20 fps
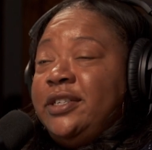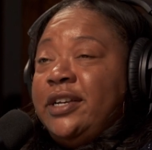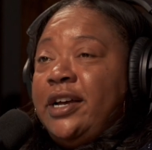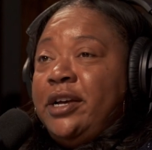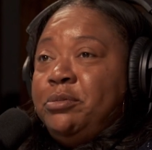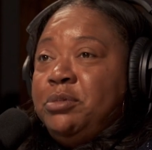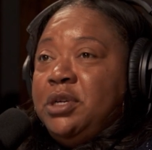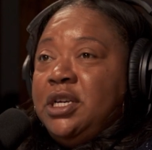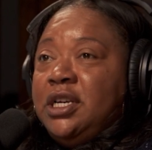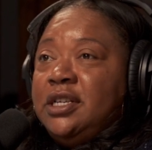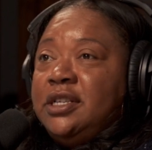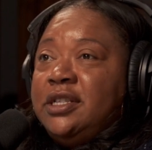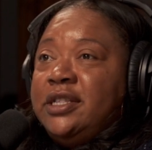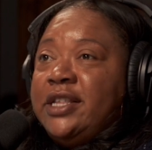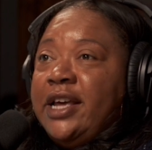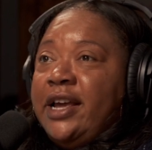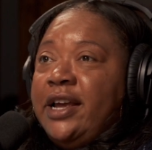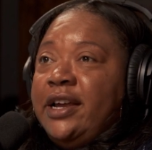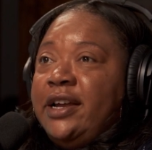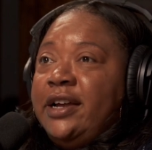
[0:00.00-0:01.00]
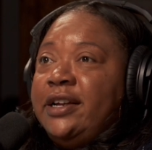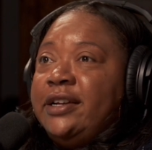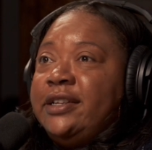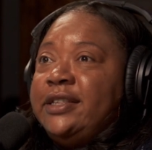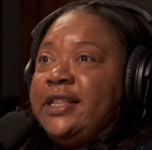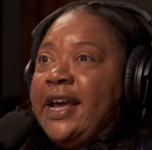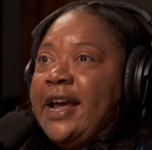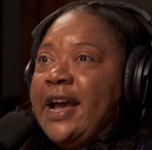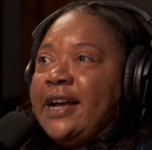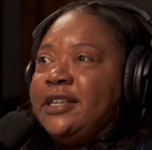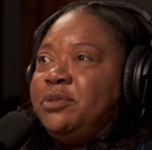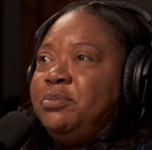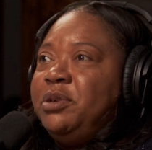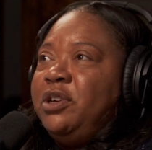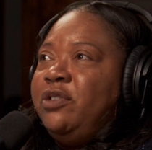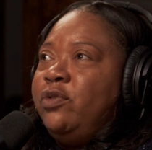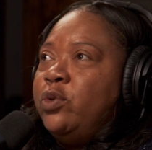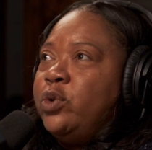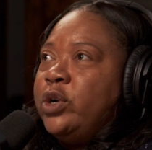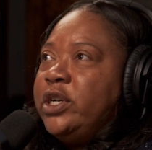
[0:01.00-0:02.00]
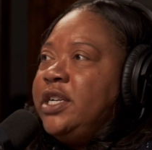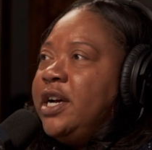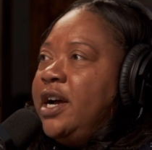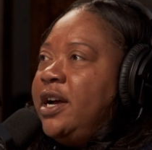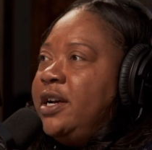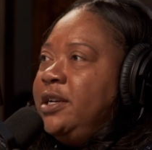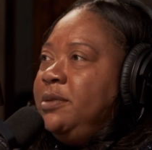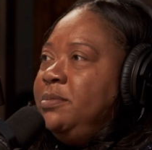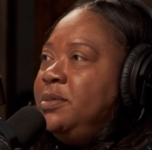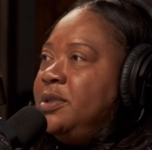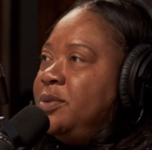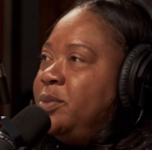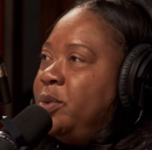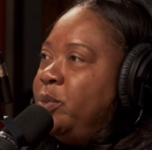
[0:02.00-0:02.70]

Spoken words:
I mean, they asked me 4 times